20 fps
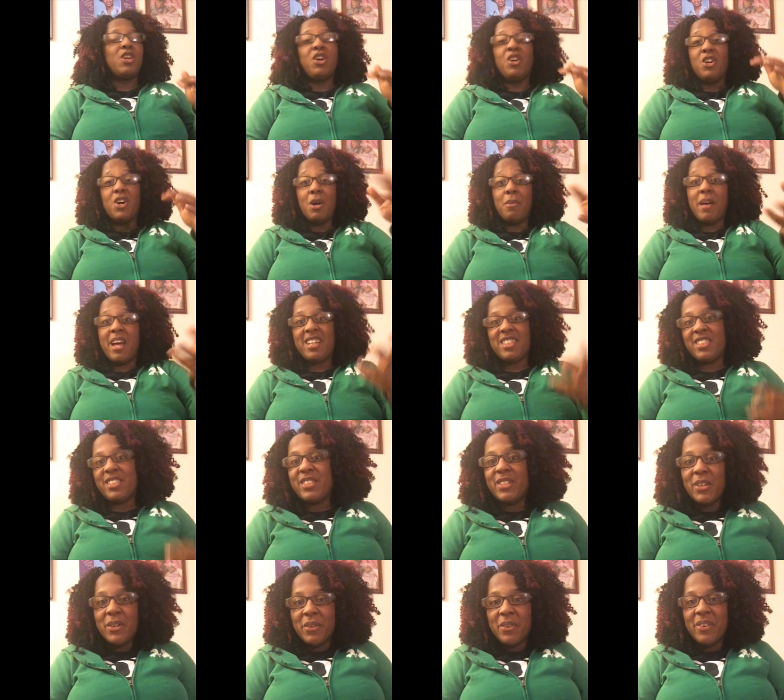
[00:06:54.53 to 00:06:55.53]
go back to
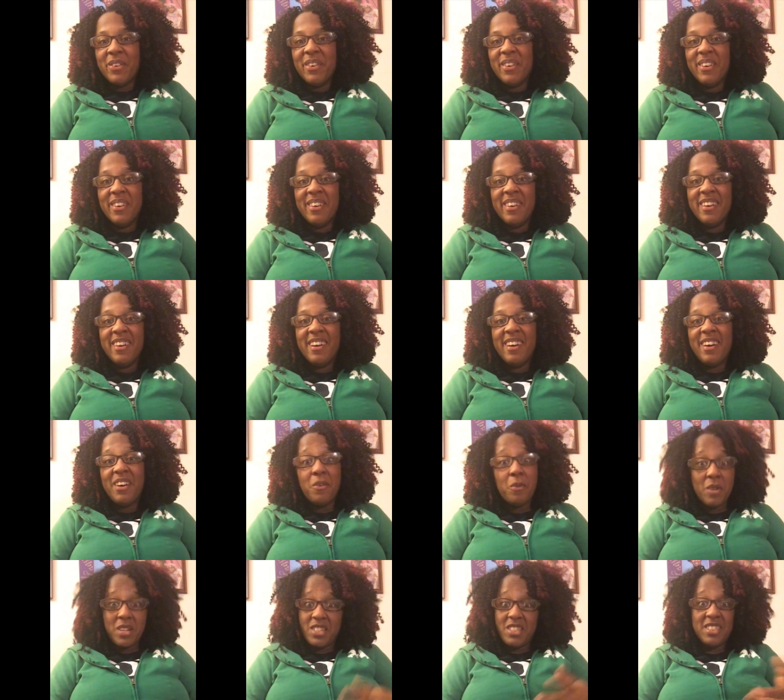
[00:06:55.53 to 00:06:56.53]
school,
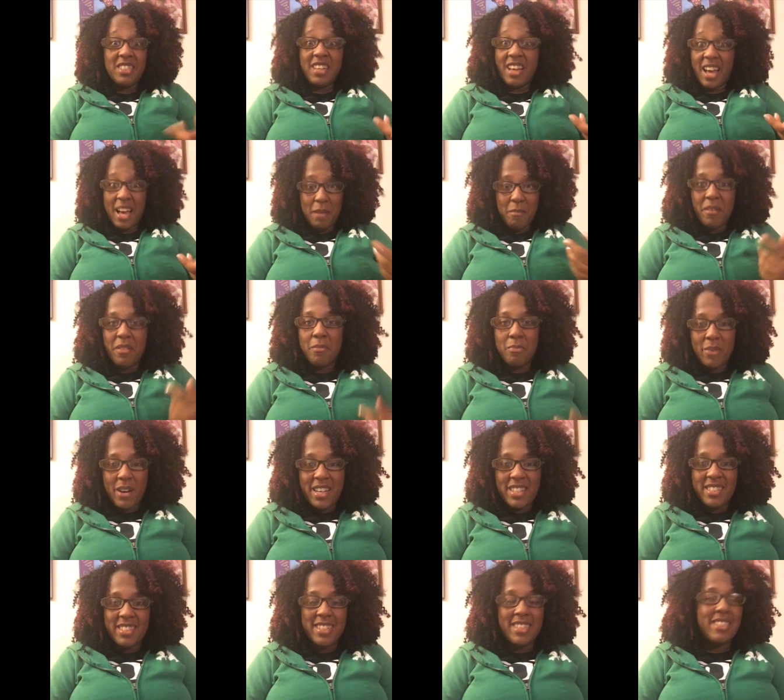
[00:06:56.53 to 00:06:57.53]
which I'm in the
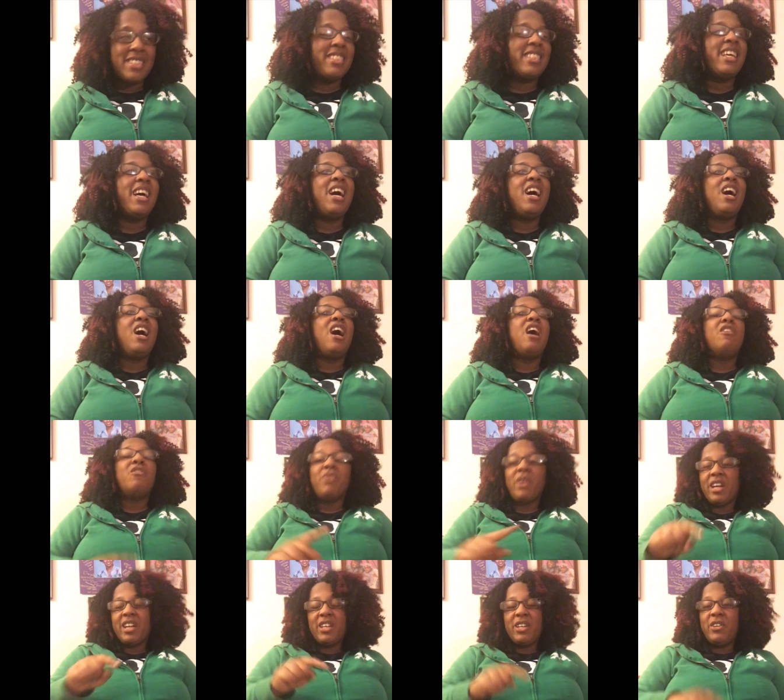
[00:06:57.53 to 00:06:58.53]
process
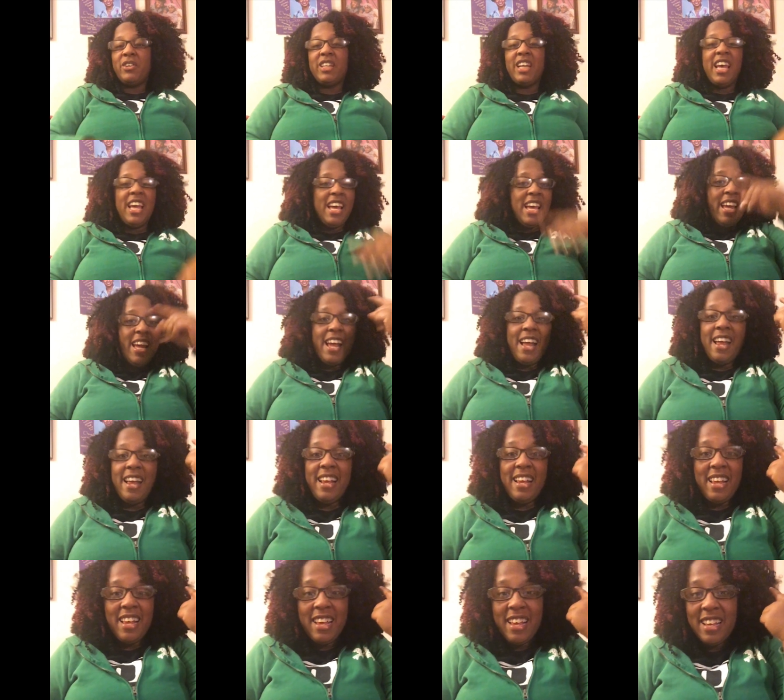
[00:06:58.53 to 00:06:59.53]
of working on
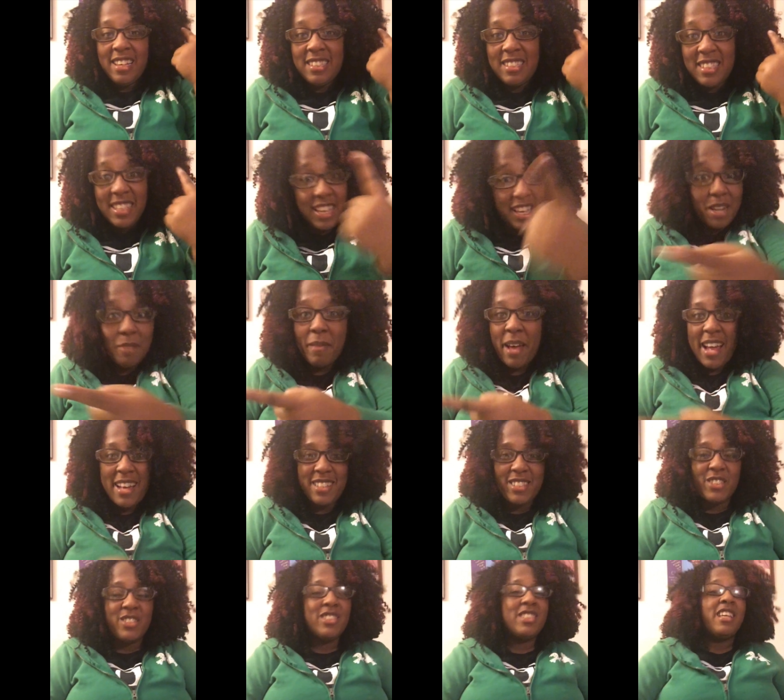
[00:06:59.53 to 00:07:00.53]
it, to get a
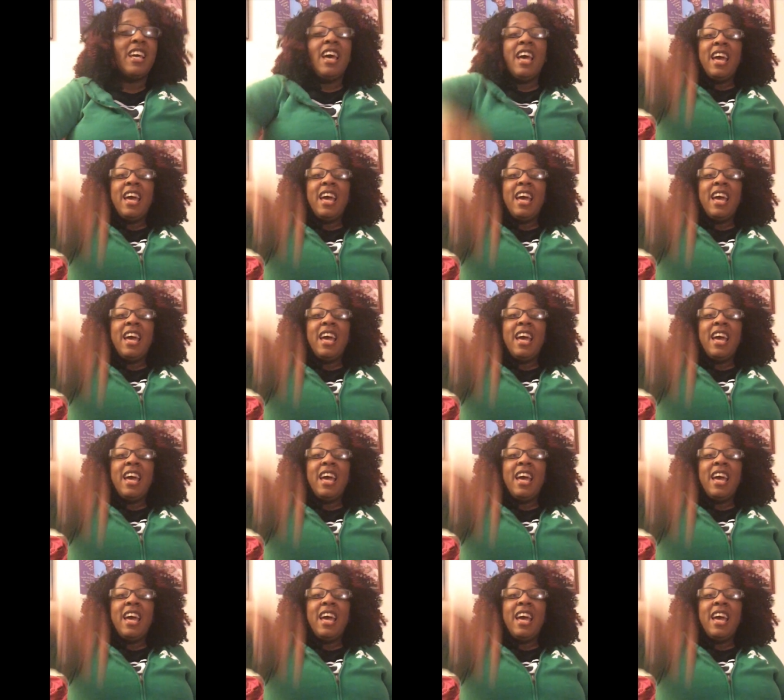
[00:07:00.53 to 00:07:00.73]
master's.